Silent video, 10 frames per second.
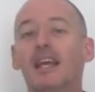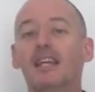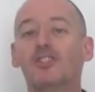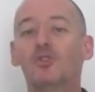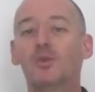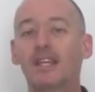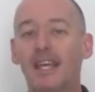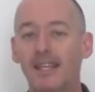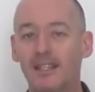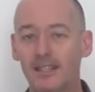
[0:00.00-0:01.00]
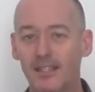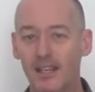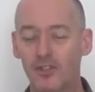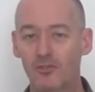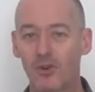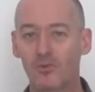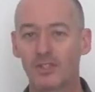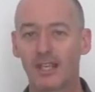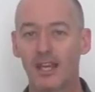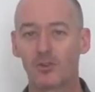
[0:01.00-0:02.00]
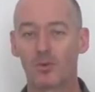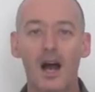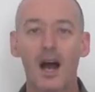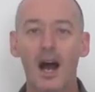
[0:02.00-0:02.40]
is you get to set your own schedule.